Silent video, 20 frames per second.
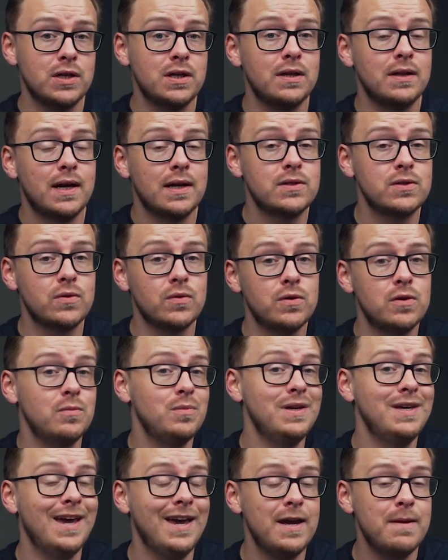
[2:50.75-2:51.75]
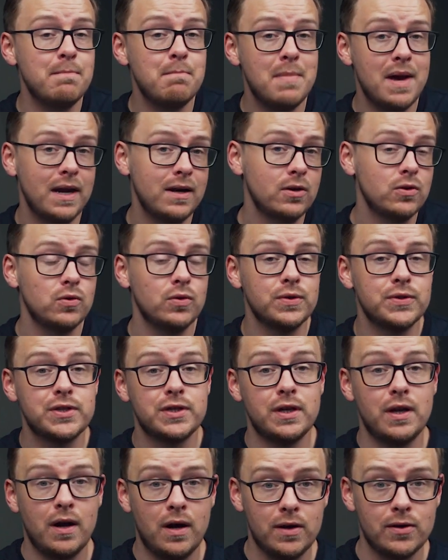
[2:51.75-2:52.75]
and that's going to be a medical
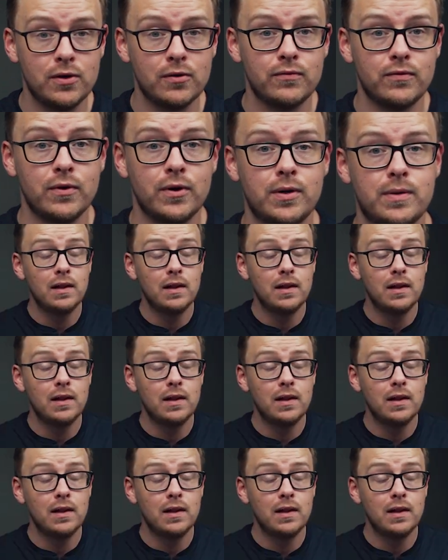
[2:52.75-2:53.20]
sonographer.